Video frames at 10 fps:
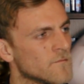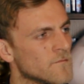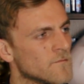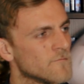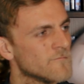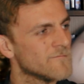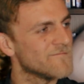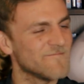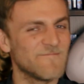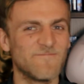
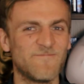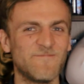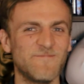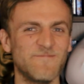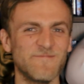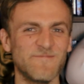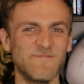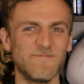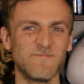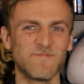
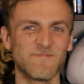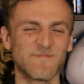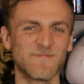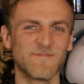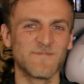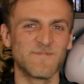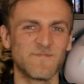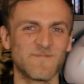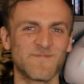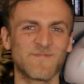[no speech]